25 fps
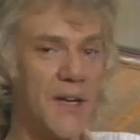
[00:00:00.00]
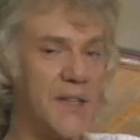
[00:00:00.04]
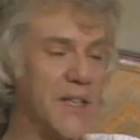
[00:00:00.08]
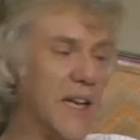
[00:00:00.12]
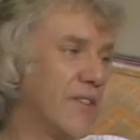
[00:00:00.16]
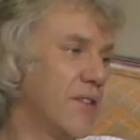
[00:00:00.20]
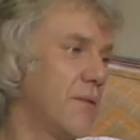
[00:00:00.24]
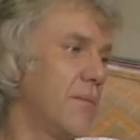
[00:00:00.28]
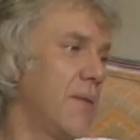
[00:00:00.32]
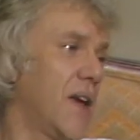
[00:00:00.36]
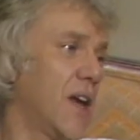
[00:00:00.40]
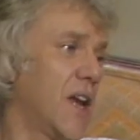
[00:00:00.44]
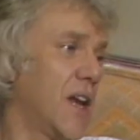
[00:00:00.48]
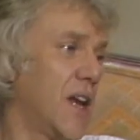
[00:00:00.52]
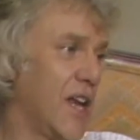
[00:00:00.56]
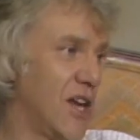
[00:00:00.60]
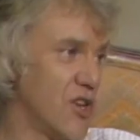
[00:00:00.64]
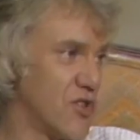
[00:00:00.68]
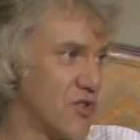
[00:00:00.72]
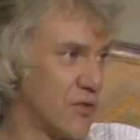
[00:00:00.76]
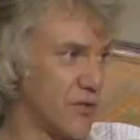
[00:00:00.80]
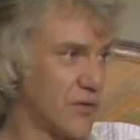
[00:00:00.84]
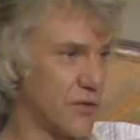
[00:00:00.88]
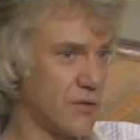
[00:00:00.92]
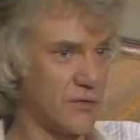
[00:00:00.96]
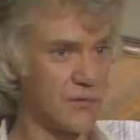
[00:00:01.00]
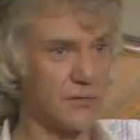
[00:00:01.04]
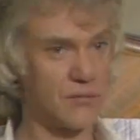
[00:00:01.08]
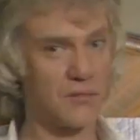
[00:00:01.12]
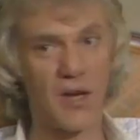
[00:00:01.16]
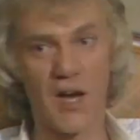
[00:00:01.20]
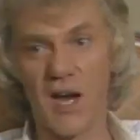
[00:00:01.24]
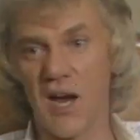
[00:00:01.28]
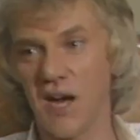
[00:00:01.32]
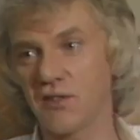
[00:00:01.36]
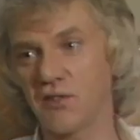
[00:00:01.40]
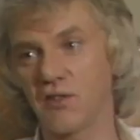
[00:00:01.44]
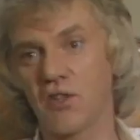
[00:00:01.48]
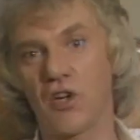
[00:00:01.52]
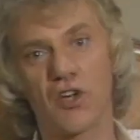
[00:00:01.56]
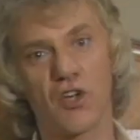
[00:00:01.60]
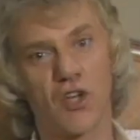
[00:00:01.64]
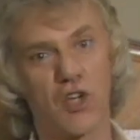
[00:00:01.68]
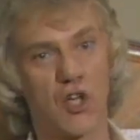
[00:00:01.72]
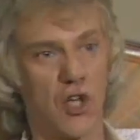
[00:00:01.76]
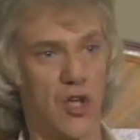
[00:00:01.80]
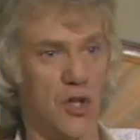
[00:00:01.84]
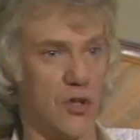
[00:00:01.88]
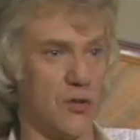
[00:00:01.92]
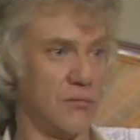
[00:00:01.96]
I'd never make an agent. I hadn't got
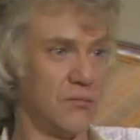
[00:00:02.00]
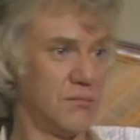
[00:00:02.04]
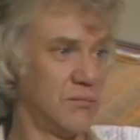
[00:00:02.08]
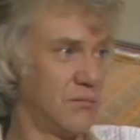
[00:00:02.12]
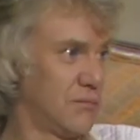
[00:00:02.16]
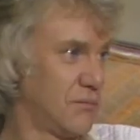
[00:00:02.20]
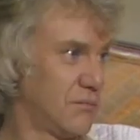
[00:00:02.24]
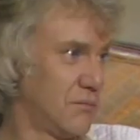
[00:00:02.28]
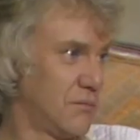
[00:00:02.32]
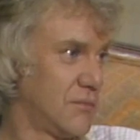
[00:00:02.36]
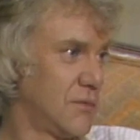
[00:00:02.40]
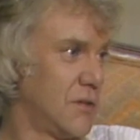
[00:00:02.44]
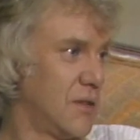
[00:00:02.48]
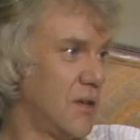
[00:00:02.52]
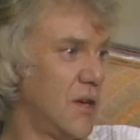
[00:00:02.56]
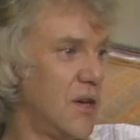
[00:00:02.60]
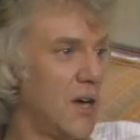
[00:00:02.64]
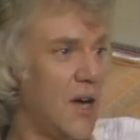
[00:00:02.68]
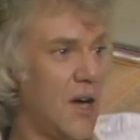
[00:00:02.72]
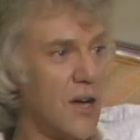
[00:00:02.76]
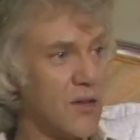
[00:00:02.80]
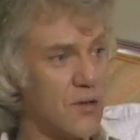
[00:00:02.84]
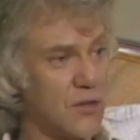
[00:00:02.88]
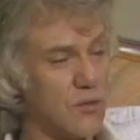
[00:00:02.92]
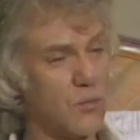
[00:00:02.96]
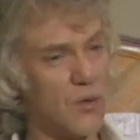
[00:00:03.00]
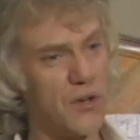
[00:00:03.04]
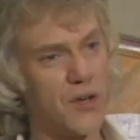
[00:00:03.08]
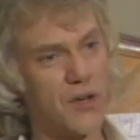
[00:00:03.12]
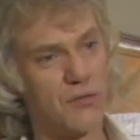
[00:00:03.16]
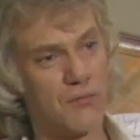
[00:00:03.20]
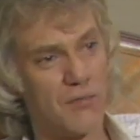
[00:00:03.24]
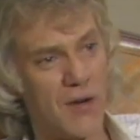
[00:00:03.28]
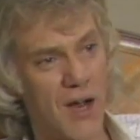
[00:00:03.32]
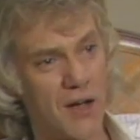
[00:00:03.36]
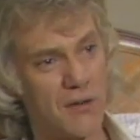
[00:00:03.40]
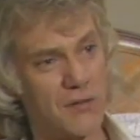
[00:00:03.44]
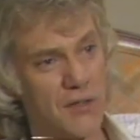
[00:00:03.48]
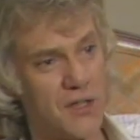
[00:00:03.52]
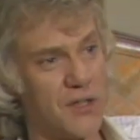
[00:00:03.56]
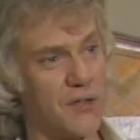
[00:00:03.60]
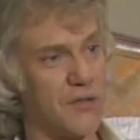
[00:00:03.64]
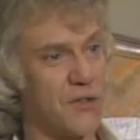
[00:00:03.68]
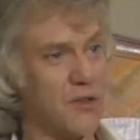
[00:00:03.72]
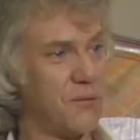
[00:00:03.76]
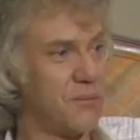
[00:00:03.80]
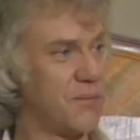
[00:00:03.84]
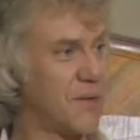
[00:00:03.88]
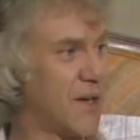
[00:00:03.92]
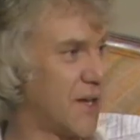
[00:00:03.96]
a clue. I thought, what a rowdy
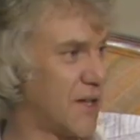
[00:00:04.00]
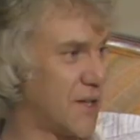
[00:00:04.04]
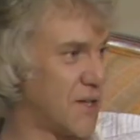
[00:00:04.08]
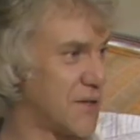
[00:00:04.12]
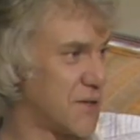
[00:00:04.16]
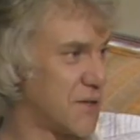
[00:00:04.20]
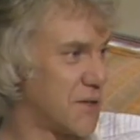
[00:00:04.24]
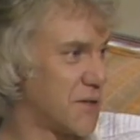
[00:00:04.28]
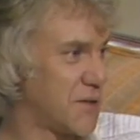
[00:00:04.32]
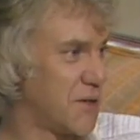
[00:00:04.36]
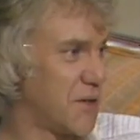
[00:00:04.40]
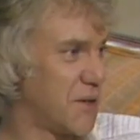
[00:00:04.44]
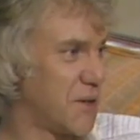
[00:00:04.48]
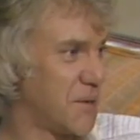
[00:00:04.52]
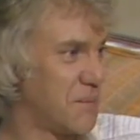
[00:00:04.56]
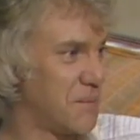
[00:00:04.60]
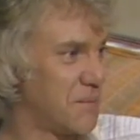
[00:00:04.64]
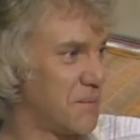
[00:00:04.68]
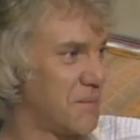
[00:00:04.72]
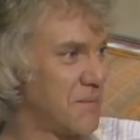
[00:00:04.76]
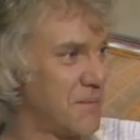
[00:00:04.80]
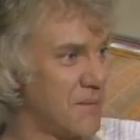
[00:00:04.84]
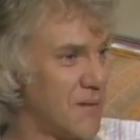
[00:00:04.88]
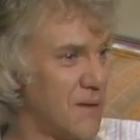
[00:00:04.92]
group that is. You know.